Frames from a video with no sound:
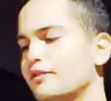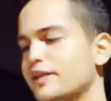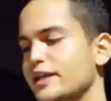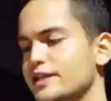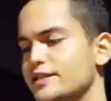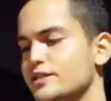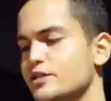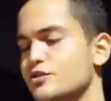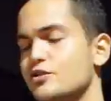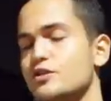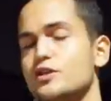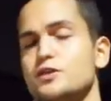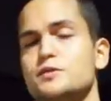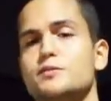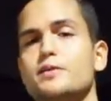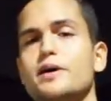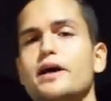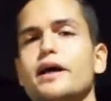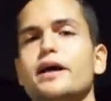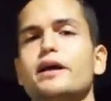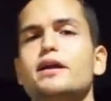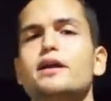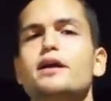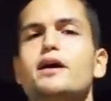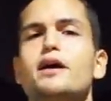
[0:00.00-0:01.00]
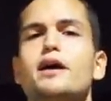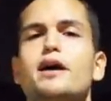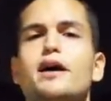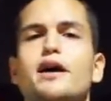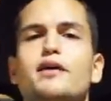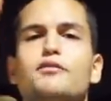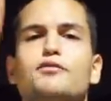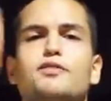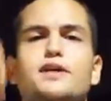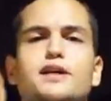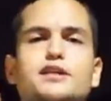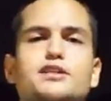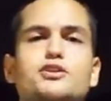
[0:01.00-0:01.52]
flexing your spine
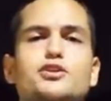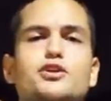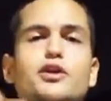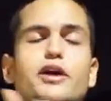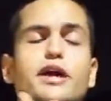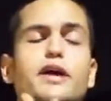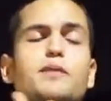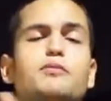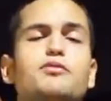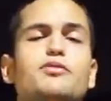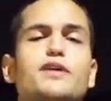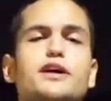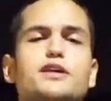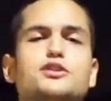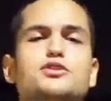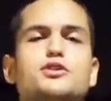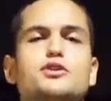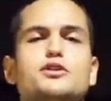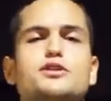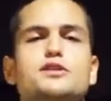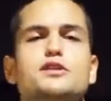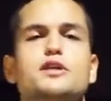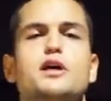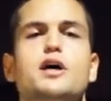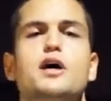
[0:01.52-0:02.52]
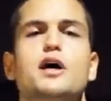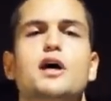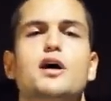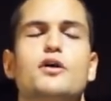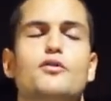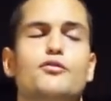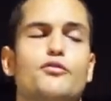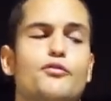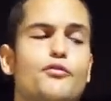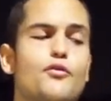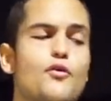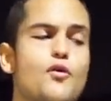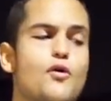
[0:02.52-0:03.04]
and flexing your hip flexors
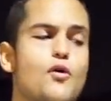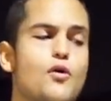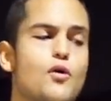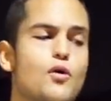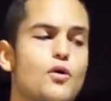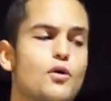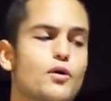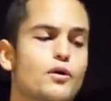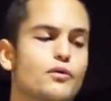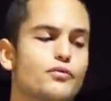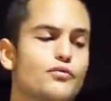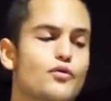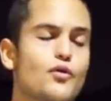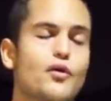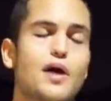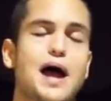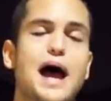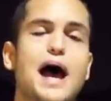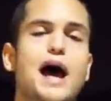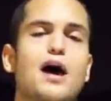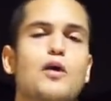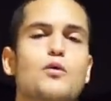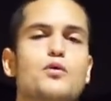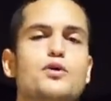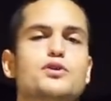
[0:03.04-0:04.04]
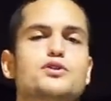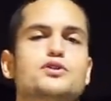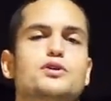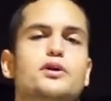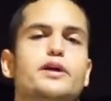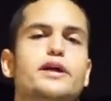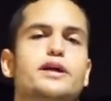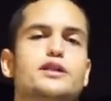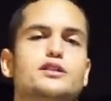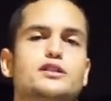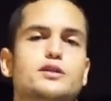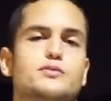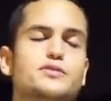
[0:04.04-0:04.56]
for hours on
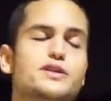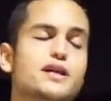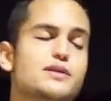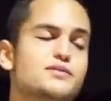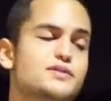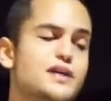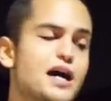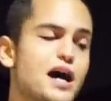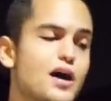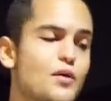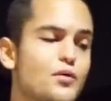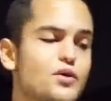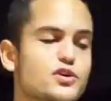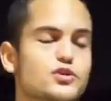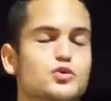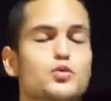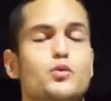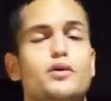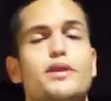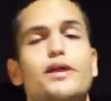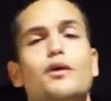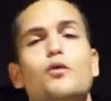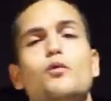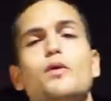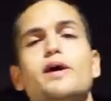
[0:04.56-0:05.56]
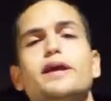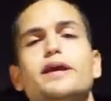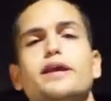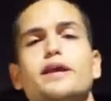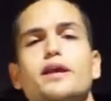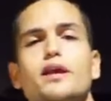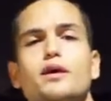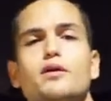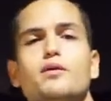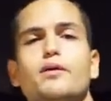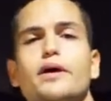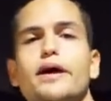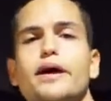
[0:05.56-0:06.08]
end, sometimes hours without
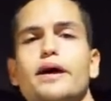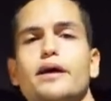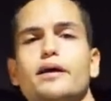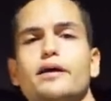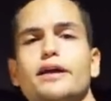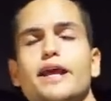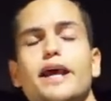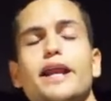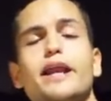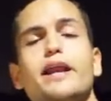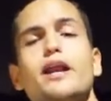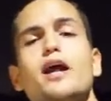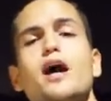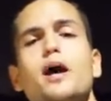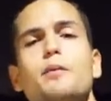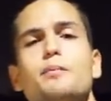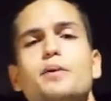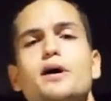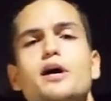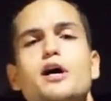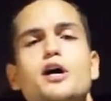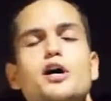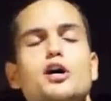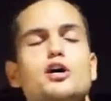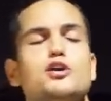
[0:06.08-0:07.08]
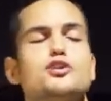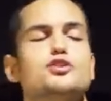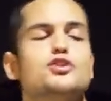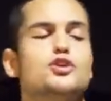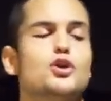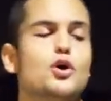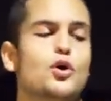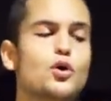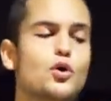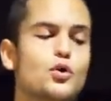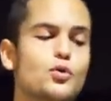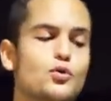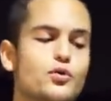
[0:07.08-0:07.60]
getting up.
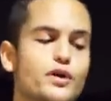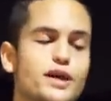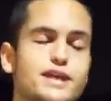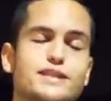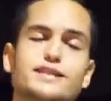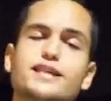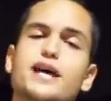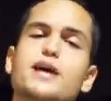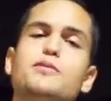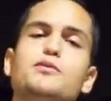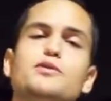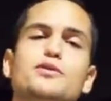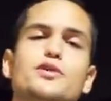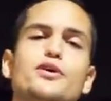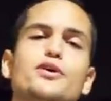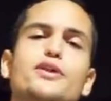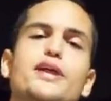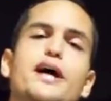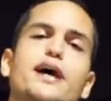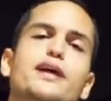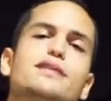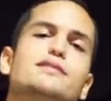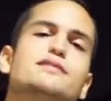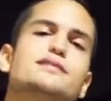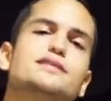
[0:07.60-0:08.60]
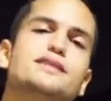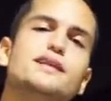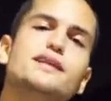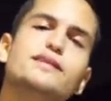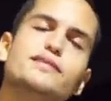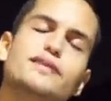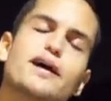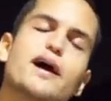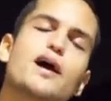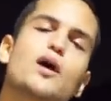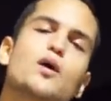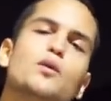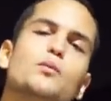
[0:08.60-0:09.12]
So next time you do that, sit
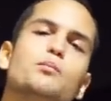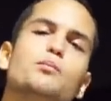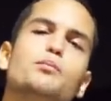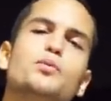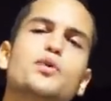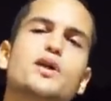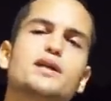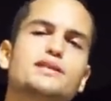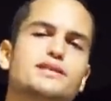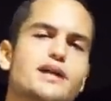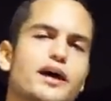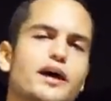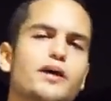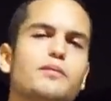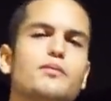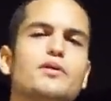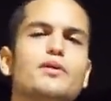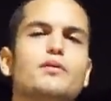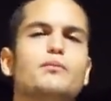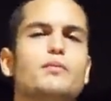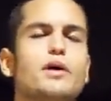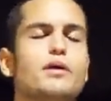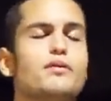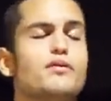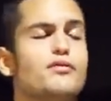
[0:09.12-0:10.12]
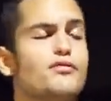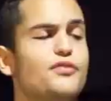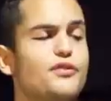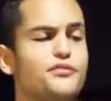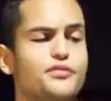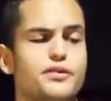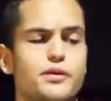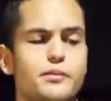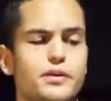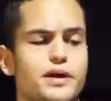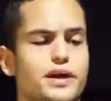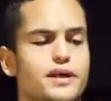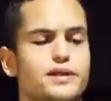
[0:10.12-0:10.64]
down, put a timer, maybe
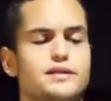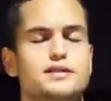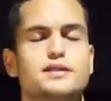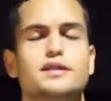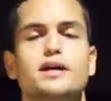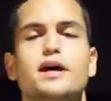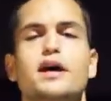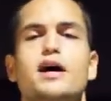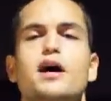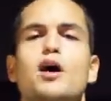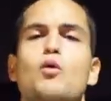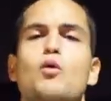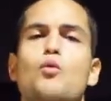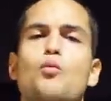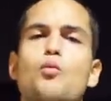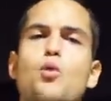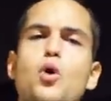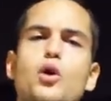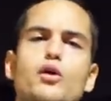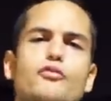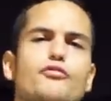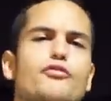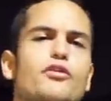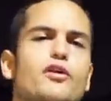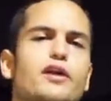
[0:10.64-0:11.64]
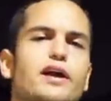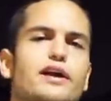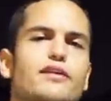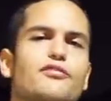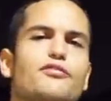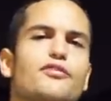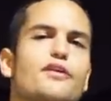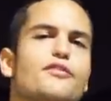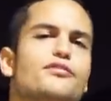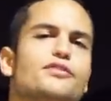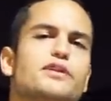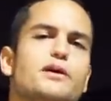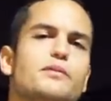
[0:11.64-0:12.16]
50 minutes, work for like
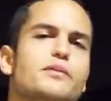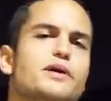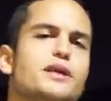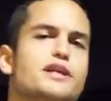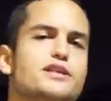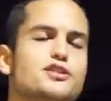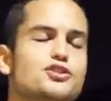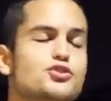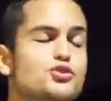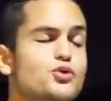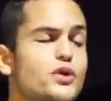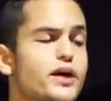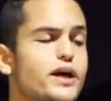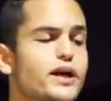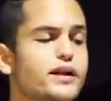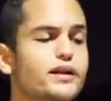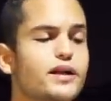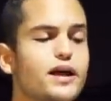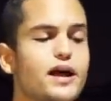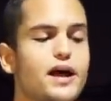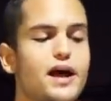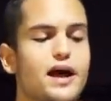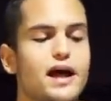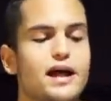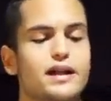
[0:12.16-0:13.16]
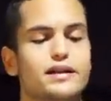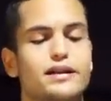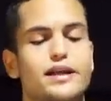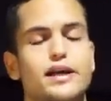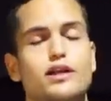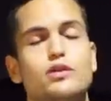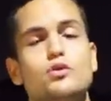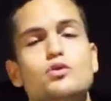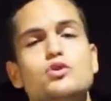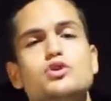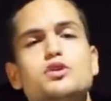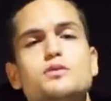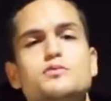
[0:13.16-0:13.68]
50 minutes straight, and then
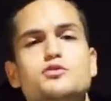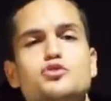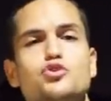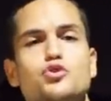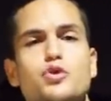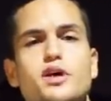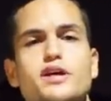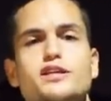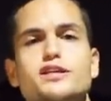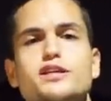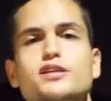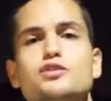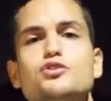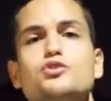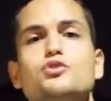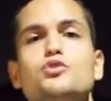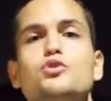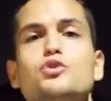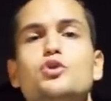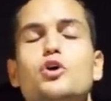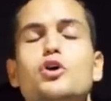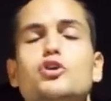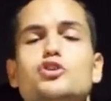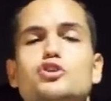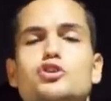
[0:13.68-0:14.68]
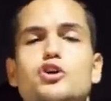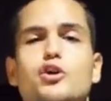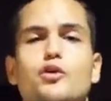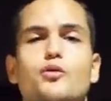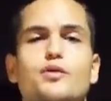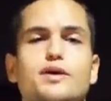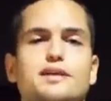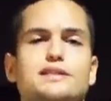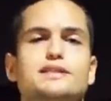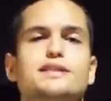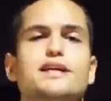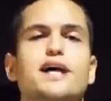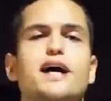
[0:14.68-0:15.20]
do some stretches to
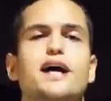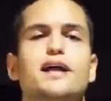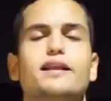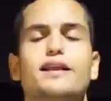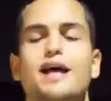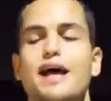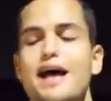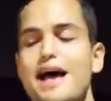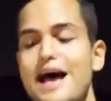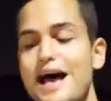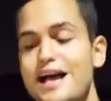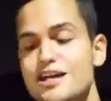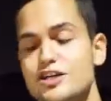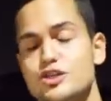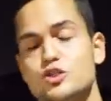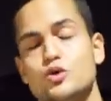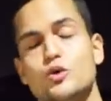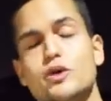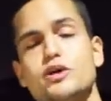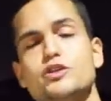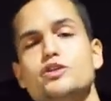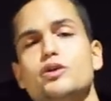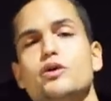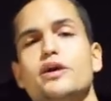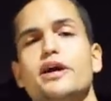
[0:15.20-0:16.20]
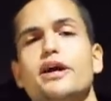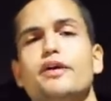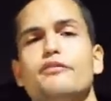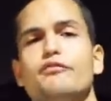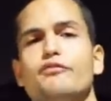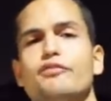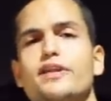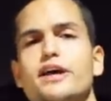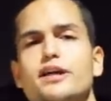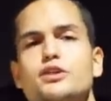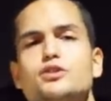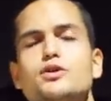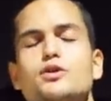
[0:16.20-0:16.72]
contrarrest that and stretch your hip
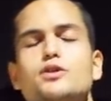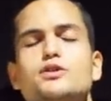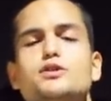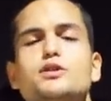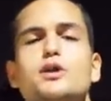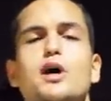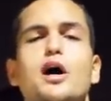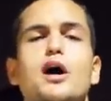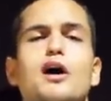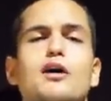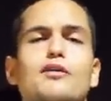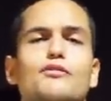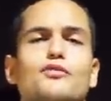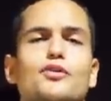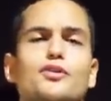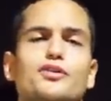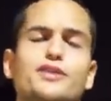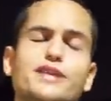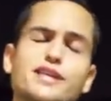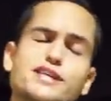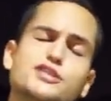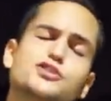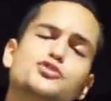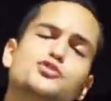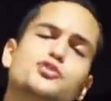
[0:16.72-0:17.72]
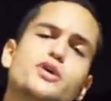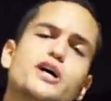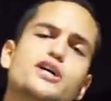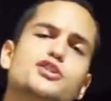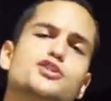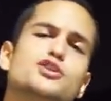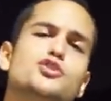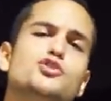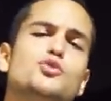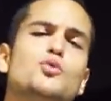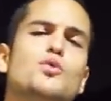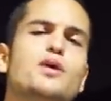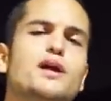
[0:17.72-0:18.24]
flexors. For this stretch,
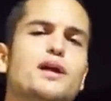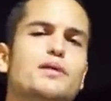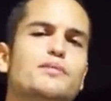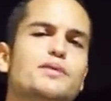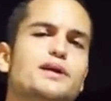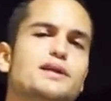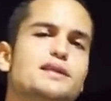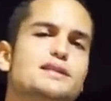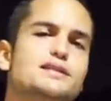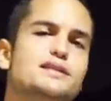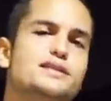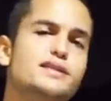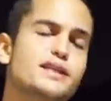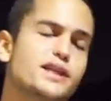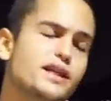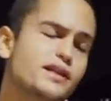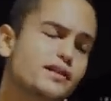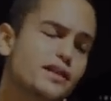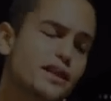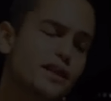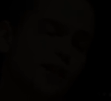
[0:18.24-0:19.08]
you wanna be sitting